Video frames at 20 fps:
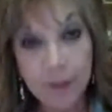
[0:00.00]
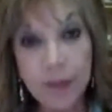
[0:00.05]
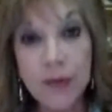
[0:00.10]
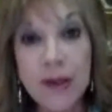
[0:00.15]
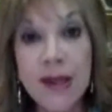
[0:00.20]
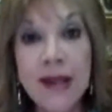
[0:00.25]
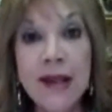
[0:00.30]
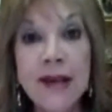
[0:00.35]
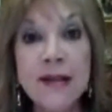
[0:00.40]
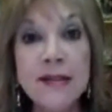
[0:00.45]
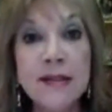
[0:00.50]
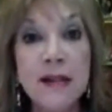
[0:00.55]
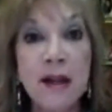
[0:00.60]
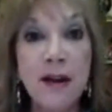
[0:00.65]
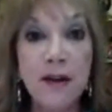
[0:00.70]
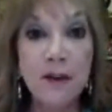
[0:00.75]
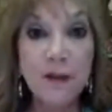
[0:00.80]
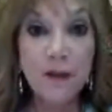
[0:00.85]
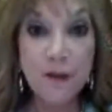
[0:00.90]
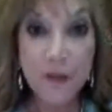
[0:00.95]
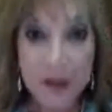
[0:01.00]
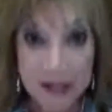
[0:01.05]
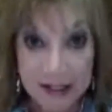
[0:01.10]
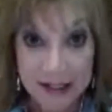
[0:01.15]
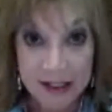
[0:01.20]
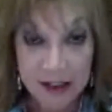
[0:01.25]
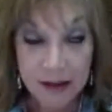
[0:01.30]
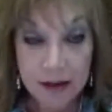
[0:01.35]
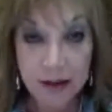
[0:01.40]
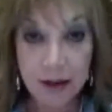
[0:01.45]
is
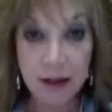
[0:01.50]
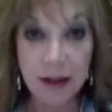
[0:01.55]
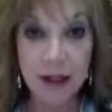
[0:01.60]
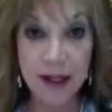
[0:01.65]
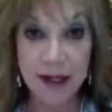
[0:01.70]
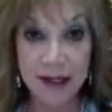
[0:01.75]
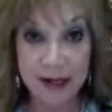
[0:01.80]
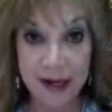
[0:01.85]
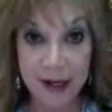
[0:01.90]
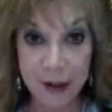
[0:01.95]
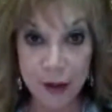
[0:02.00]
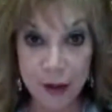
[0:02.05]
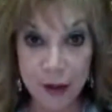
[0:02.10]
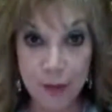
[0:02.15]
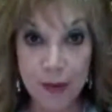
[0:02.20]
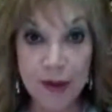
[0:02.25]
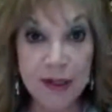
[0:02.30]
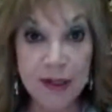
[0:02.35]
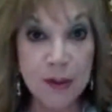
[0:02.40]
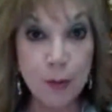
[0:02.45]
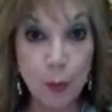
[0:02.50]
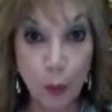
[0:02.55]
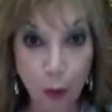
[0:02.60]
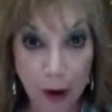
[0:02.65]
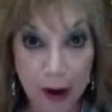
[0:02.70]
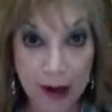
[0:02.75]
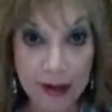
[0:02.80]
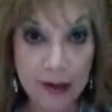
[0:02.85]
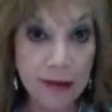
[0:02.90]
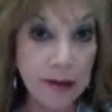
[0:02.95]
physical in nature because
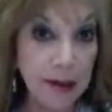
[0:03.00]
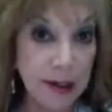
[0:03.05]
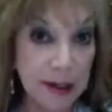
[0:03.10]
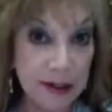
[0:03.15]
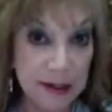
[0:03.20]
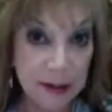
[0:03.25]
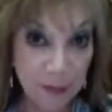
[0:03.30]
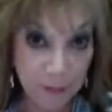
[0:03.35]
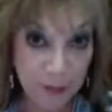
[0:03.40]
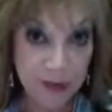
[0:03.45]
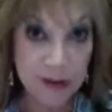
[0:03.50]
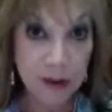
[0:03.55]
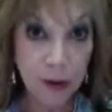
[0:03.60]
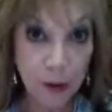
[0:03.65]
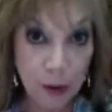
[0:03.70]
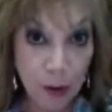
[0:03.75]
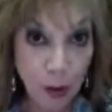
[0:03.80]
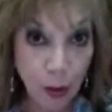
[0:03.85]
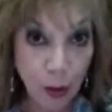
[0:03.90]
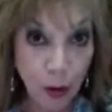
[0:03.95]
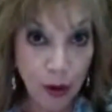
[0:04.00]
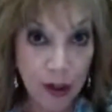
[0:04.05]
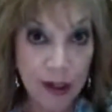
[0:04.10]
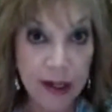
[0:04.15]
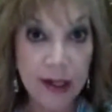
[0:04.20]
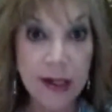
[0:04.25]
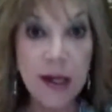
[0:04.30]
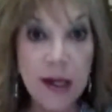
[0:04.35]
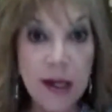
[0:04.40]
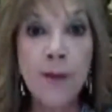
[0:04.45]
brain is a physical organ
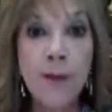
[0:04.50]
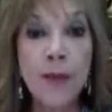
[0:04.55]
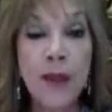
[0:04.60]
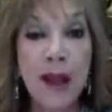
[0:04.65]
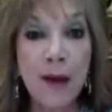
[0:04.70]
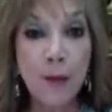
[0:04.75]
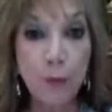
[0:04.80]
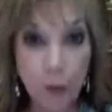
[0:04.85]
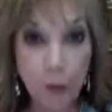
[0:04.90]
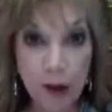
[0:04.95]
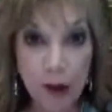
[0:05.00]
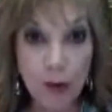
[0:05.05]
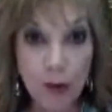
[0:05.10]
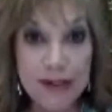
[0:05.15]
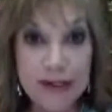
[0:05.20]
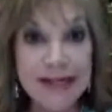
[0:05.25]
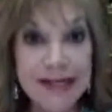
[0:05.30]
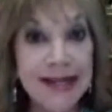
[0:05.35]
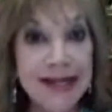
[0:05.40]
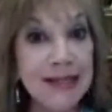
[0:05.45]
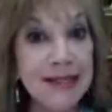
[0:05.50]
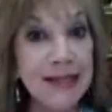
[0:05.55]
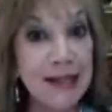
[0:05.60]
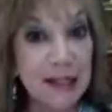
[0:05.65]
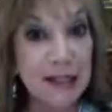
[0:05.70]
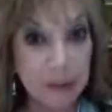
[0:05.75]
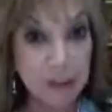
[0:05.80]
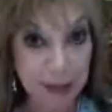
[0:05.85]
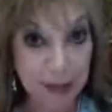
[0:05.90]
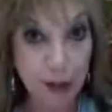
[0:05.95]
and frequencies is
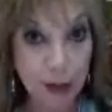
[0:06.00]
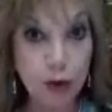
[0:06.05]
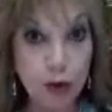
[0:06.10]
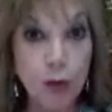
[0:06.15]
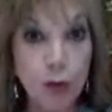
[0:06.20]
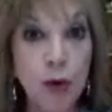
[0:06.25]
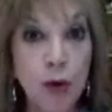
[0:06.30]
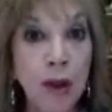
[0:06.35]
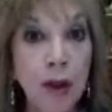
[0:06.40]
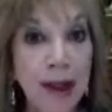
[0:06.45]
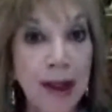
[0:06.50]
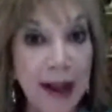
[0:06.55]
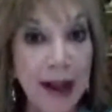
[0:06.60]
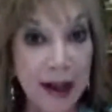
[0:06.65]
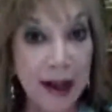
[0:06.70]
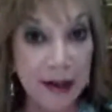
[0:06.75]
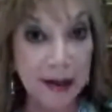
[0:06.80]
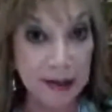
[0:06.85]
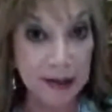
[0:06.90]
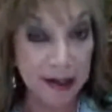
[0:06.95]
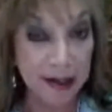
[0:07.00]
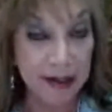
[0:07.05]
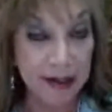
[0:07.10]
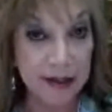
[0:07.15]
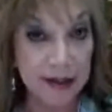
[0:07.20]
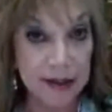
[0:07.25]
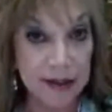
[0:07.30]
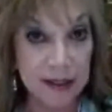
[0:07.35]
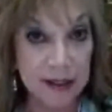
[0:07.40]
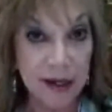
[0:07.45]
measurable and
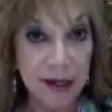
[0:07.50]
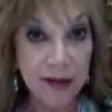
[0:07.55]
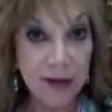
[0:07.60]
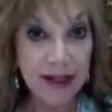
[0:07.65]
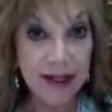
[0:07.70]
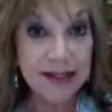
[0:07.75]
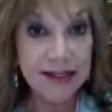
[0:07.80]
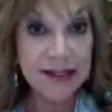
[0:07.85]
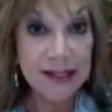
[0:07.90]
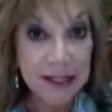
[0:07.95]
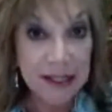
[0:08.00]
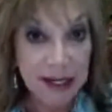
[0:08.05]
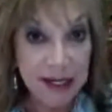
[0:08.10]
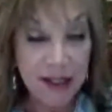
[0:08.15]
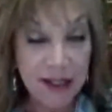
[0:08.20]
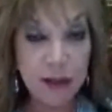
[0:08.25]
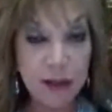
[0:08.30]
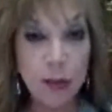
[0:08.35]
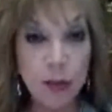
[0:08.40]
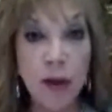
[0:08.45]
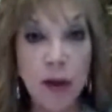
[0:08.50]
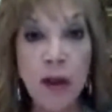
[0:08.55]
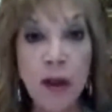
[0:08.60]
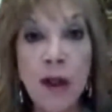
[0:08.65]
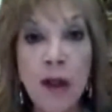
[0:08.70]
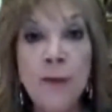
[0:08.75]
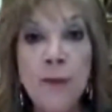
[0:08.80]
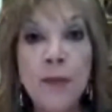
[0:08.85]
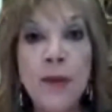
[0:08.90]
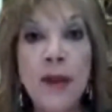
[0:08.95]
it's it's detectable
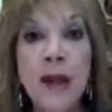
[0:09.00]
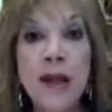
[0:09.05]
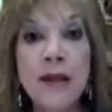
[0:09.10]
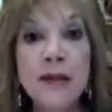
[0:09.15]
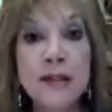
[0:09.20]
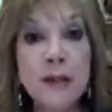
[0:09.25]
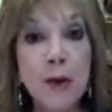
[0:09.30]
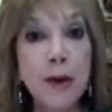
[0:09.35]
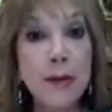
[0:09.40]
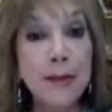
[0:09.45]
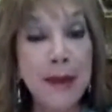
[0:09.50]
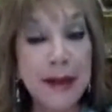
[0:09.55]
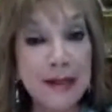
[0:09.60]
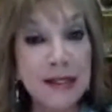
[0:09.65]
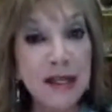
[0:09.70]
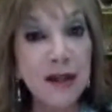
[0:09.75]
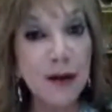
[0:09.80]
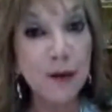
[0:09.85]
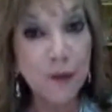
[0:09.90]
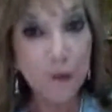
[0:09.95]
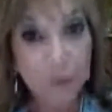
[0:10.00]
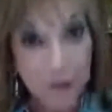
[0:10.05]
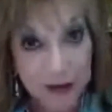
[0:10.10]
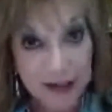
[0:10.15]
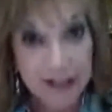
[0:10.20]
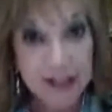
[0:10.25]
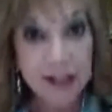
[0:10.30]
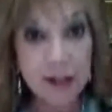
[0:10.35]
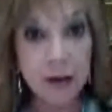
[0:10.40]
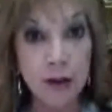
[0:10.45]
and so it makes it a
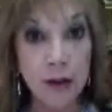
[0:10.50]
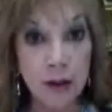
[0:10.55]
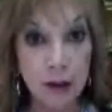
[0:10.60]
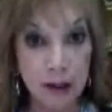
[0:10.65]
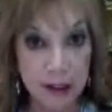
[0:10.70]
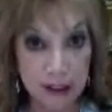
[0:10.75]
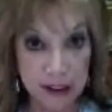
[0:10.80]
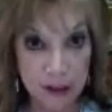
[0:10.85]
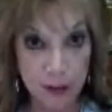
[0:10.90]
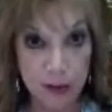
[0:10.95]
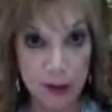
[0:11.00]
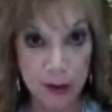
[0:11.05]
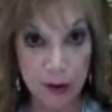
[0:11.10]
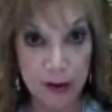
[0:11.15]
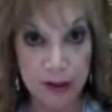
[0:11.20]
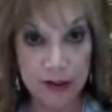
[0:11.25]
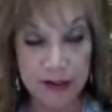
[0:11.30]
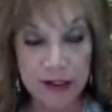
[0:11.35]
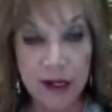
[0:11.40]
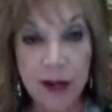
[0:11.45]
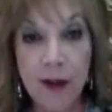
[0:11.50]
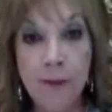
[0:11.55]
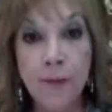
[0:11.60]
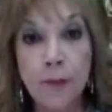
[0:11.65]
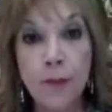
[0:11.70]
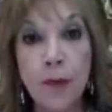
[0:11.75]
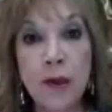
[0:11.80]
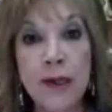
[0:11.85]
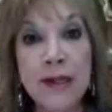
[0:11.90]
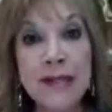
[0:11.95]
physical experience
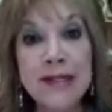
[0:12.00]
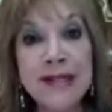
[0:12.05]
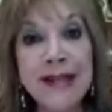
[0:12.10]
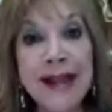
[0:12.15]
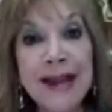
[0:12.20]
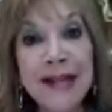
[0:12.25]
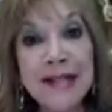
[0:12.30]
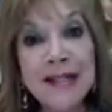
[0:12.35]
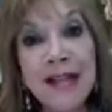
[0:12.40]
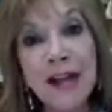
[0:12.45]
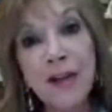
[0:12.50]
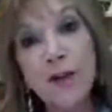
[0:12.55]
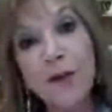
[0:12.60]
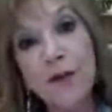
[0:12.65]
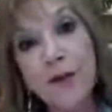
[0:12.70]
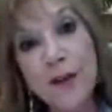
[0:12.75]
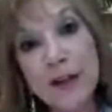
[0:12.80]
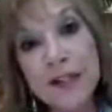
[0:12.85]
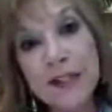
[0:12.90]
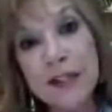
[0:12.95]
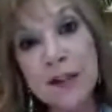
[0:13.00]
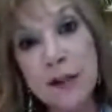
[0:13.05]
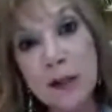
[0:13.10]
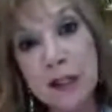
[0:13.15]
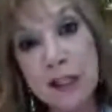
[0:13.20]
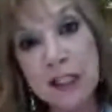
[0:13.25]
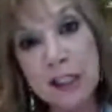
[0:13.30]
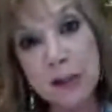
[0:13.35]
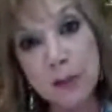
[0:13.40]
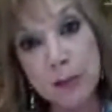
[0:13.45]
but it takes that physical
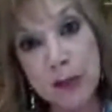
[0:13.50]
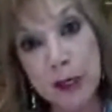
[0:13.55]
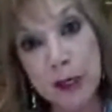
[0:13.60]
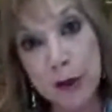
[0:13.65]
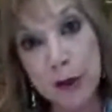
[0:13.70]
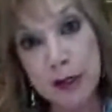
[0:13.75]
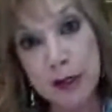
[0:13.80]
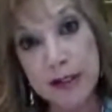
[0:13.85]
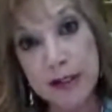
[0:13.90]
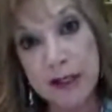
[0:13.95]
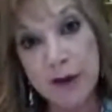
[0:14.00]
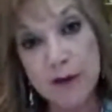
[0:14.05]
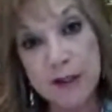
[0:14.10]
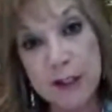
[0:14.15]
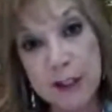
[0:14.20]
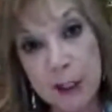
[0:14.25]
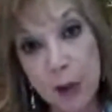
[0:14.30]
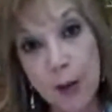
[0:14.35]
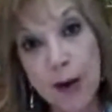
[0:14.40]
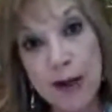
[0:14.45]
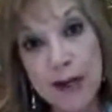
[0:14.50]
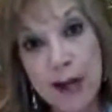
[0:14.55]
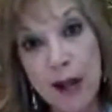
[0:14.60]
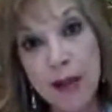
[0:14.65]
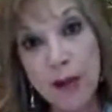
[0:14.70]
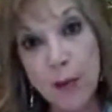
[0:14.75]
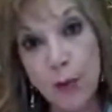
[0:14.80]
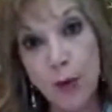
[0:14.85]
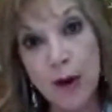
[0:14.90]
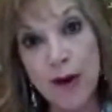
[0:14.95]
experience of slowing down the
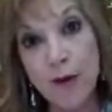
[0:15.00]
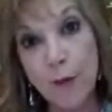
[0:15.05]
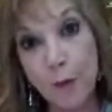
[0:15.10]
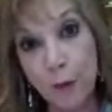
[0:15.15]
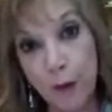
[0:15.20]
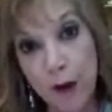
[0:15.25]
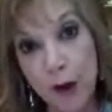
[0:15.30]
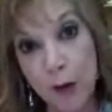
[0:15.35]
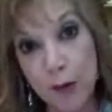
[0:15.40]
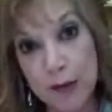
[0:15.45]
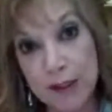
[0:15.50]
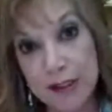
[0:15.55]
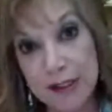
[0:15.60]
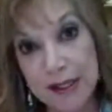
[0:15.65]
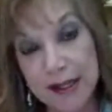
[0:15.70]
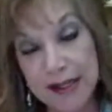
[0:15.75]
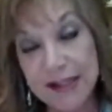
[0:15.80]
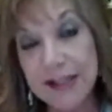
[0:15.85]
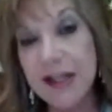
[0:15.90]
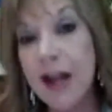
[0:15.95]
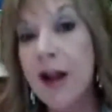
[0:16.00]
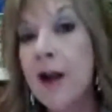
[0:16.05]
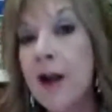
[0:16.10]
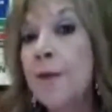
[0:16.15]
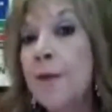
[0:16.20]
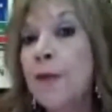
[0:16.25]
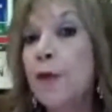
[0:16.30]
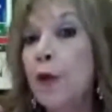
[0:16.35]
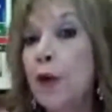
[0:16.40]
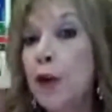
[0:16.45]
brain frequencies
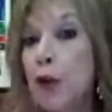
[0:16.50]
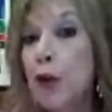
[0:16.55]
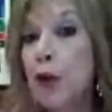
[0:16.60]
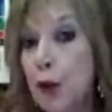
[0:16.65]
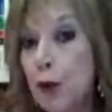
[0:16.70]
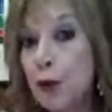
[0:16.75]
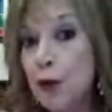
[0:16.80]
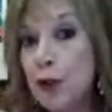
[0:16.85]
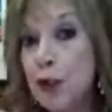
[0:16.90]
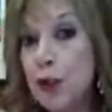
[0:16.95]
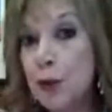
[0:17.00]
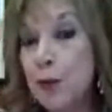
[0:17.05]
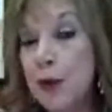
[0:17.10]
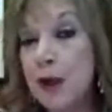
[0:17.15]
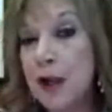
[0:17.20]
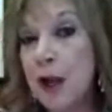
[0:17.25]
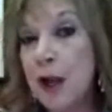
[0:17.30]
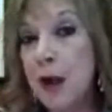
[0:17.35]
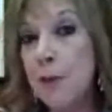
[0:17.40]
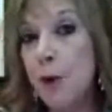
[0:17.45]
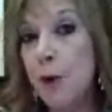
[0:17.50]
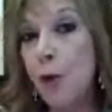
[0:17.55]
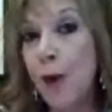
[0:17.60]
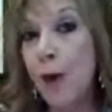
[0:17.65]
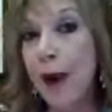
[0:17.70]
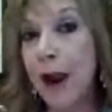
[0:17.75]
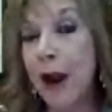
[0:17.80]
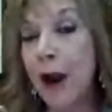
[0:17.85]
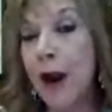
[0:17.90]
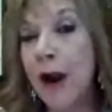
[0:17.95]
for you to become
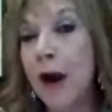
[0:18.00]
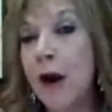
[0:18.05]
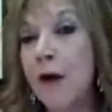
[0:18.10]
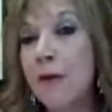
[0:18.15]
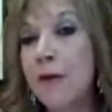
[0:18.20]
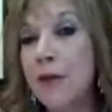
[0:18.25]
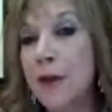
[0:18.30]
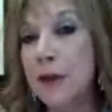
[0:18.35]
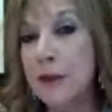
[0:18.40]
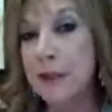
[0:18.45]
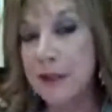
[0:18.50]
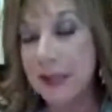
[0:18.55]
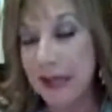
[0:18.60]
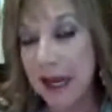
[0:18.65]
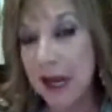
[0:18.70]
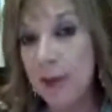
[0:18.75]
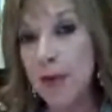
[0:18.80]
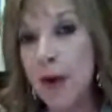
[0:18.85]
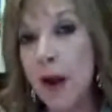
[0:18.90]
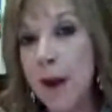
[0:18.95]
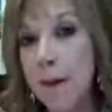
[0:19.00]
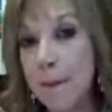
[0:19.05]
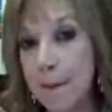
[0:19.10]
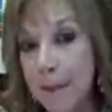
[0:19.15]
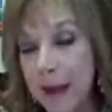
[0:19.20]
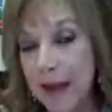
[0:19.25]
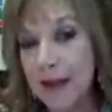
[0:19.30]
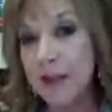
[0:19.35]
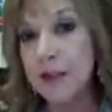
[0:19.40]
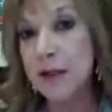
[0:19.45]
aware of the deep
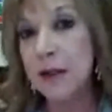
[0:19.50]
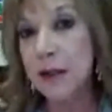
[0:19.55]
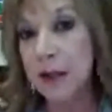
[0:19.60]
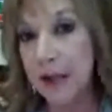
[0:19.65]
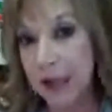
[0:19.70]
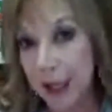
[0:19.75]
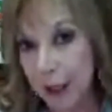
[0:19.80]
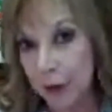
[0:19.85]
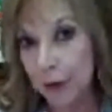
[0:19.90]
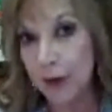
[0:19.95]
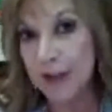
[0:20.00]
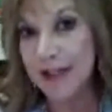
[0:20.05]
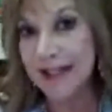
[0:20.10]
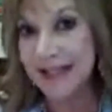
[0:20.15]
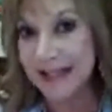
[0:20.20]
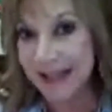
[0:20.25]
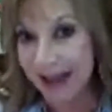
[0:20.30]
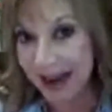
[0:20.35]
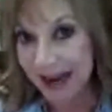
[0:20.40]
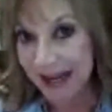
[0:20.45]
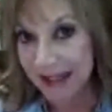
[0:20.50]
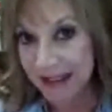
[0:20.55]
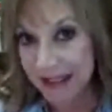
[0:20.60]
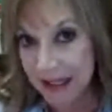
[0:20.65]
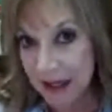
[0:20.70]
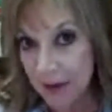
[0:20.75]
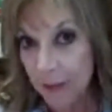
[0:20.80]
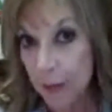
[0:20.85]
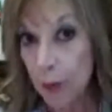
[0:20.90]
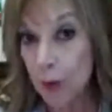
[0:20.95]
mental inner state
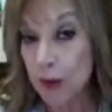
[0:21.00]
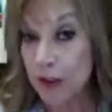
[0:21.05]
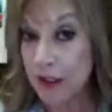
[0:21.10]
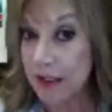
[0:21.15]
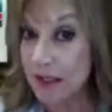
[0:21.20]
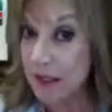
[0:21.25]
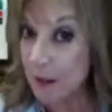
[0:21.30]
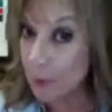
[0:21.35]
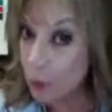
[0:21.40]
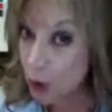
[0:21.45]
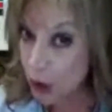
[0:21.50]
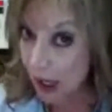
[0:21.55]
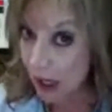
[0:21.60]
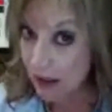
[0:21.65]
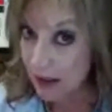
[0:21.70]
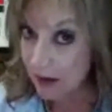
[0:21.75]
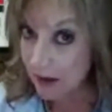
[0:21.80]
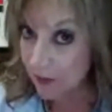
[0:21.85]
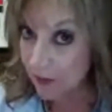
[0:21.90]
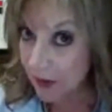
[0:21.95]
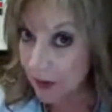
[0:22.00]
which is subjective